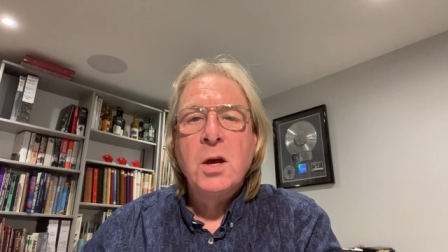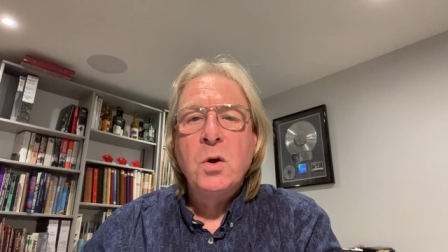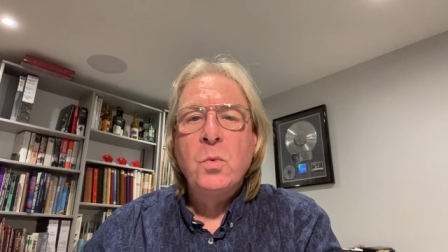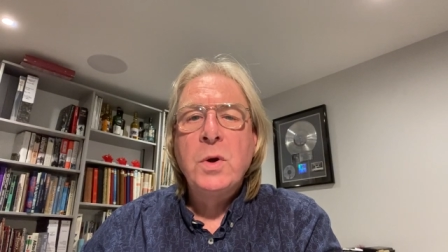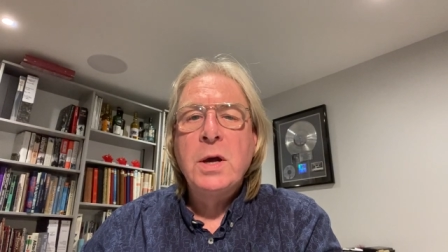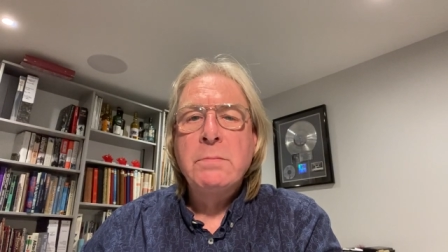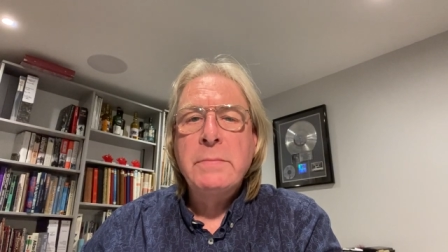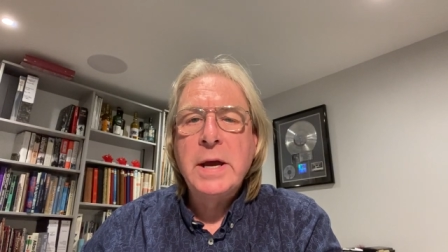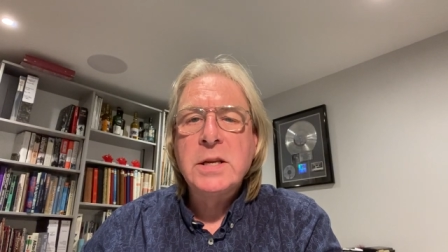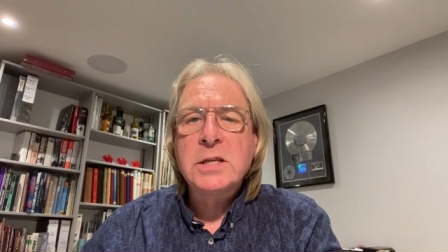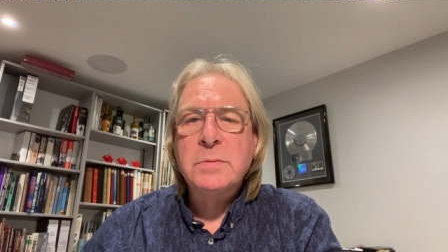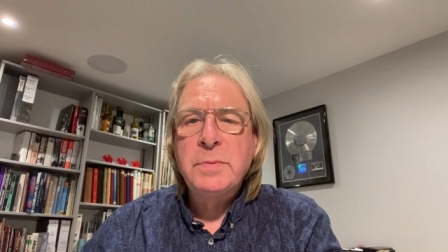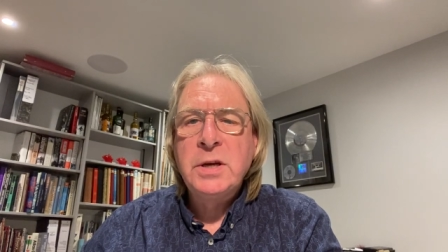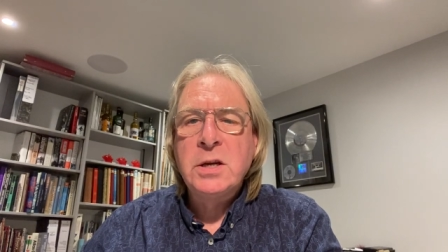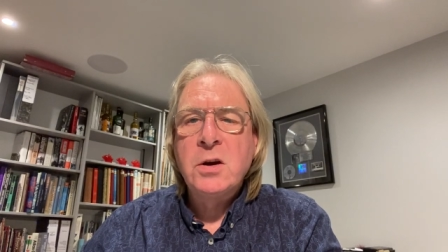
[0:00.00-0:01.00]
We're meant
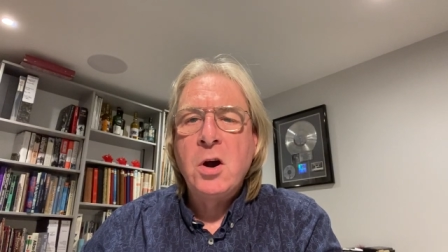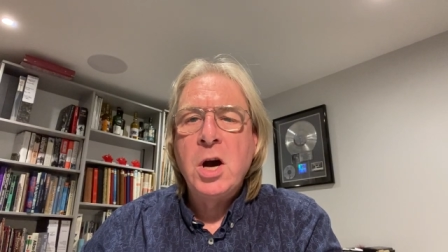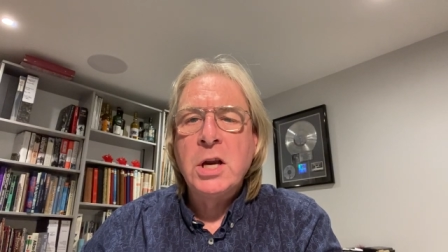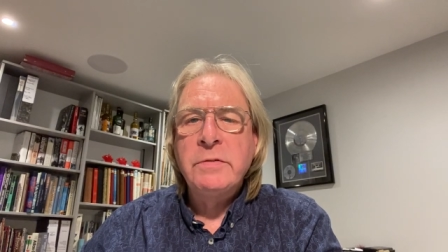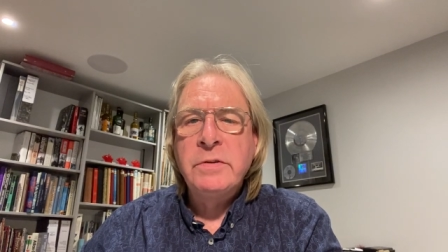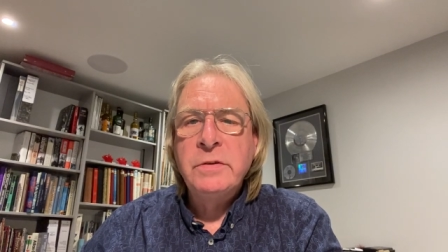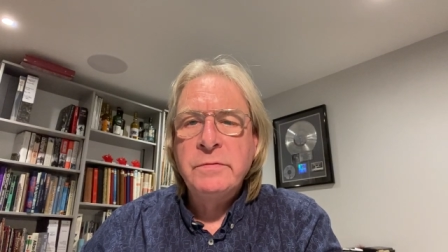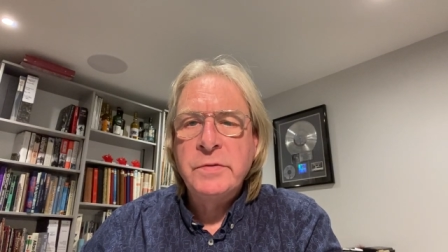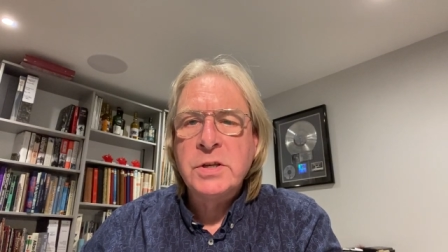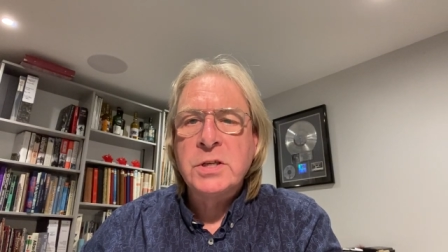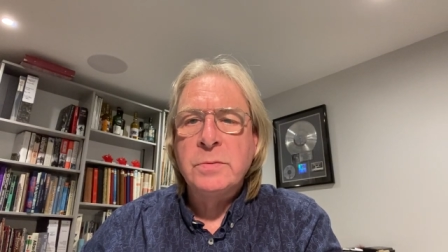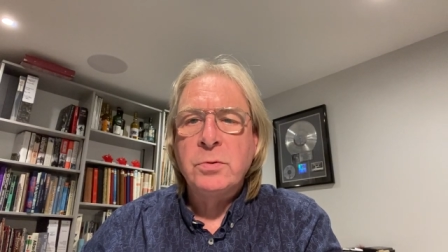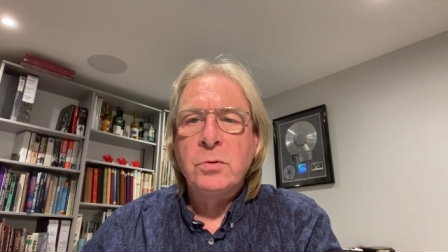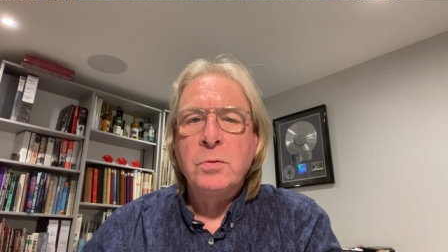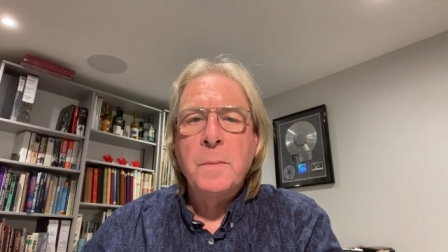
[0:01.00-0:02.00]
to be kind of
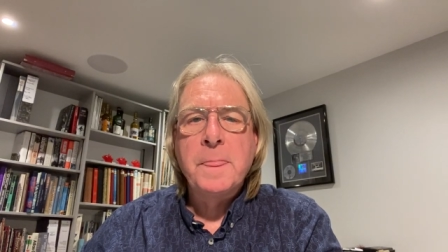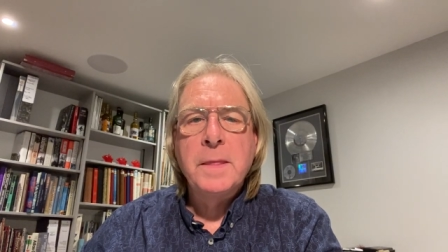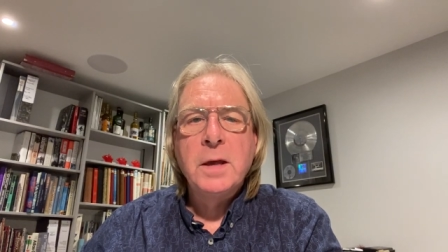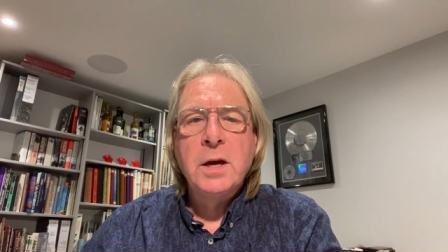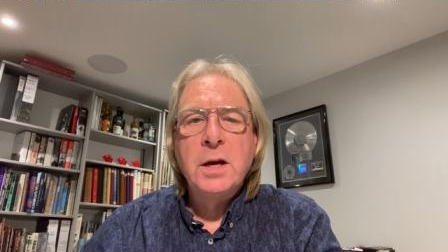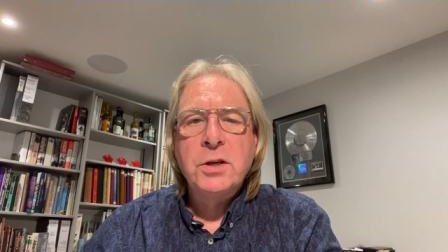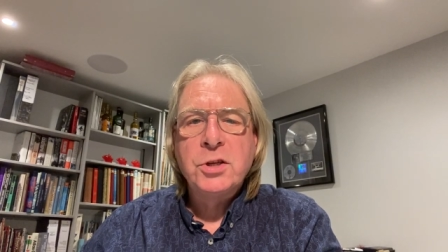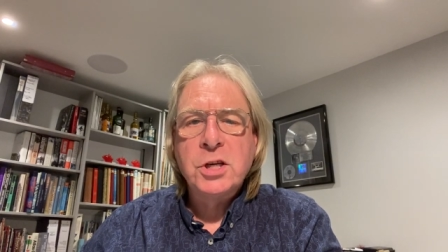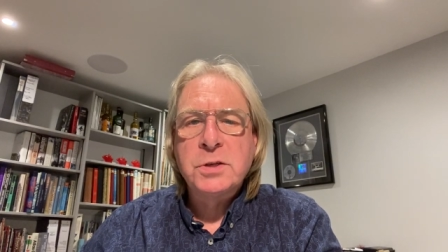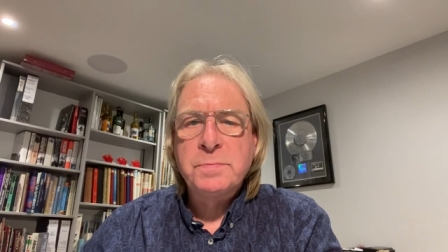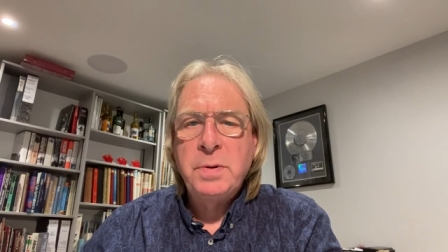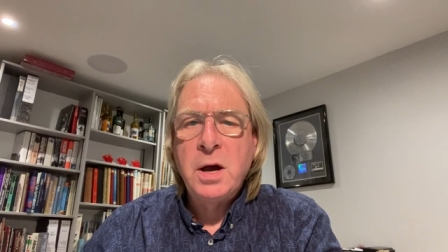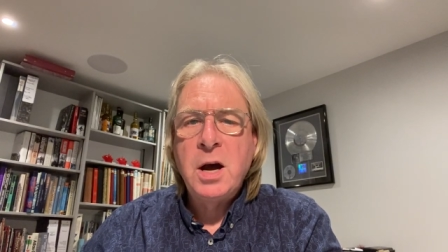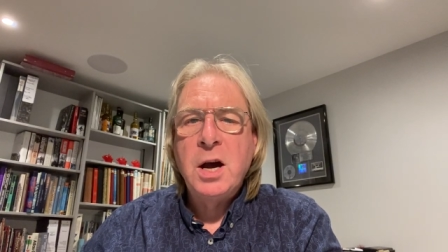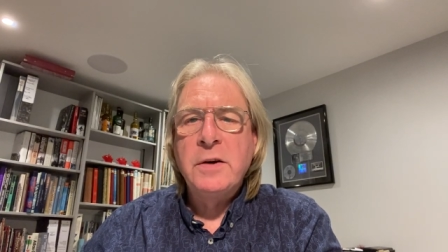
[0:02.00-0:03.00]
invisible, just
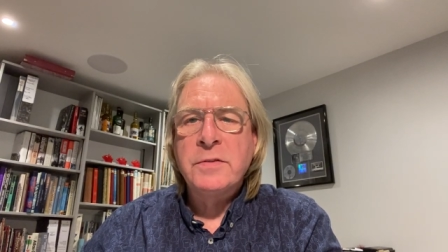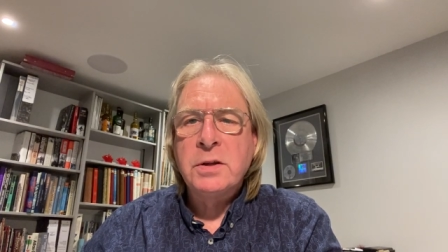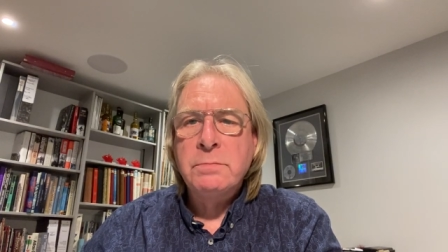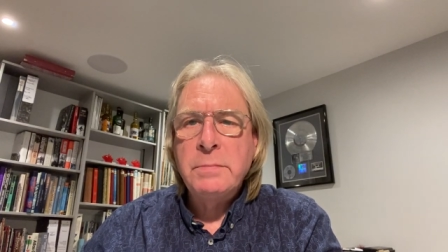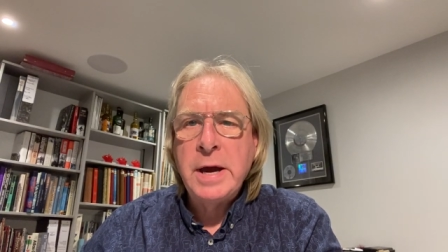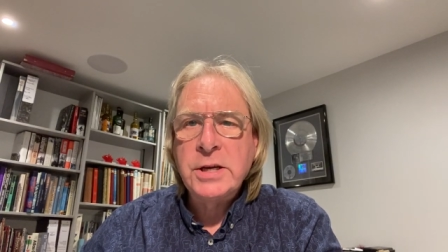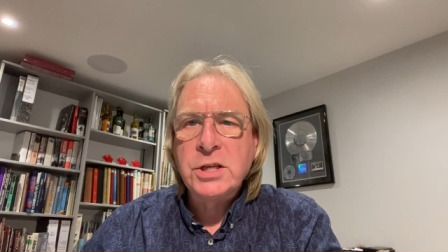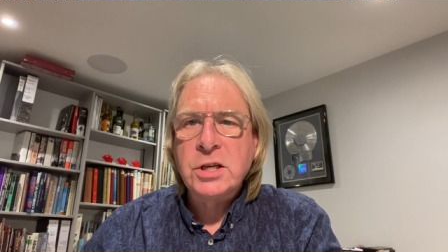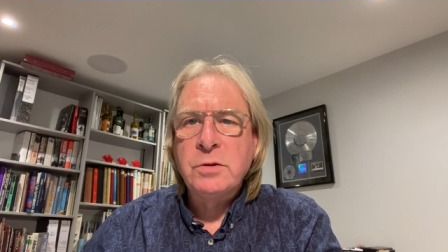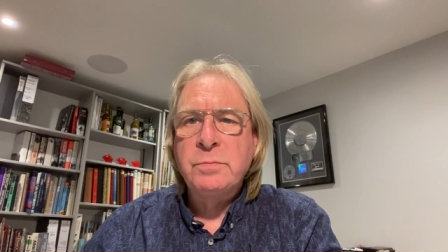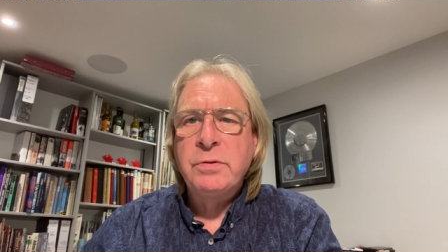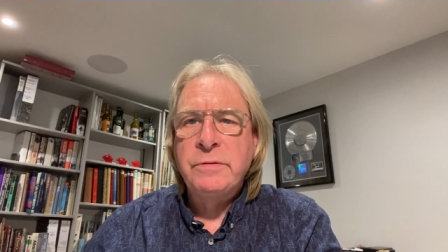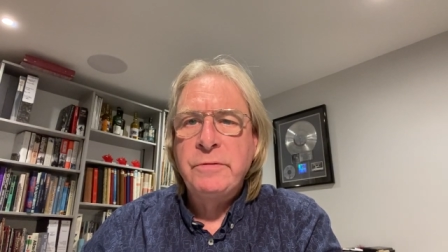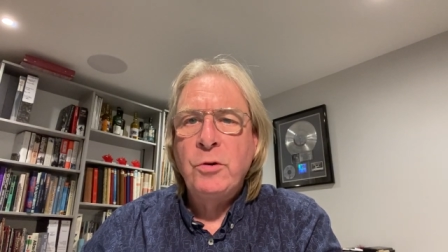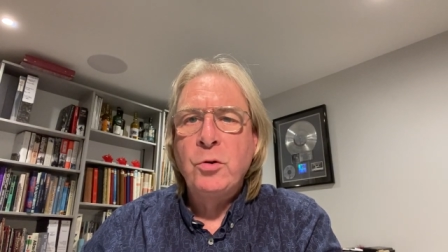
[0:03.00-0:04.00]
part of the magic of
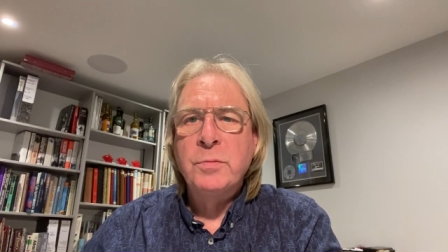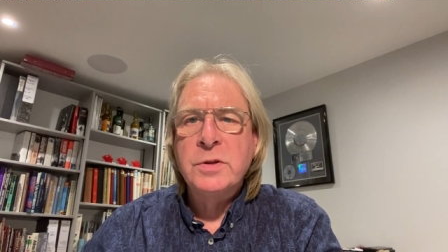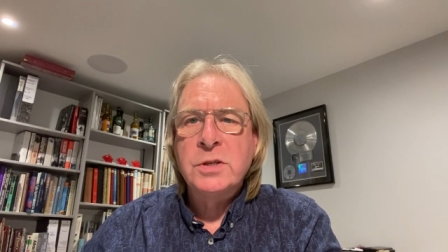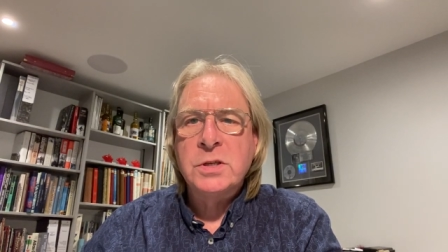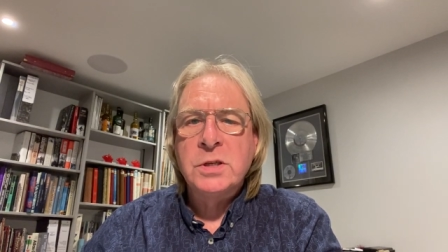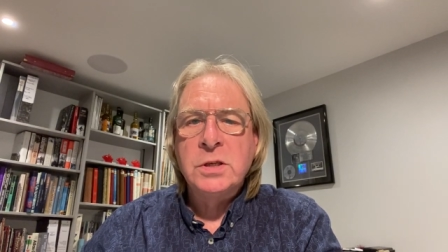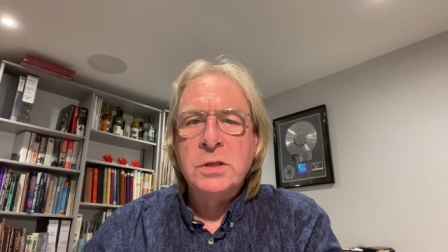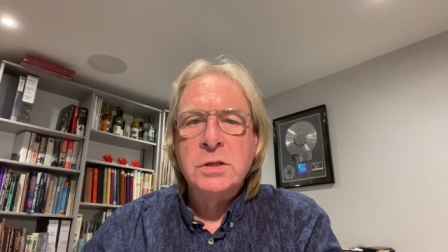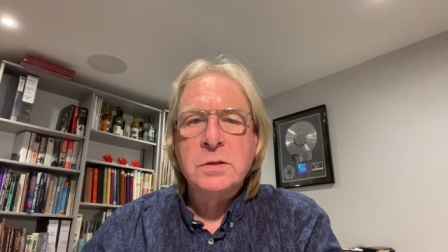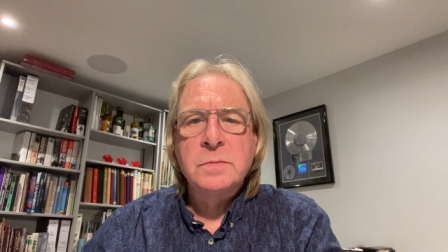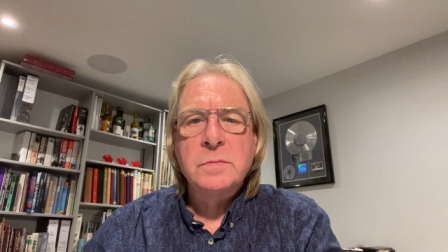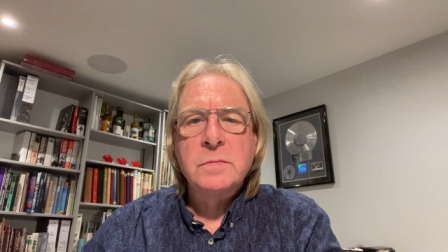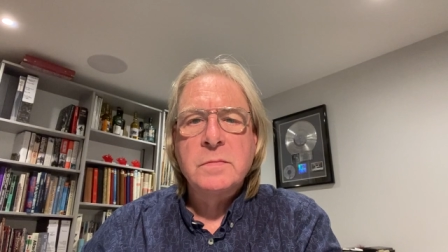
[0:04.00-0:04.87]
performances.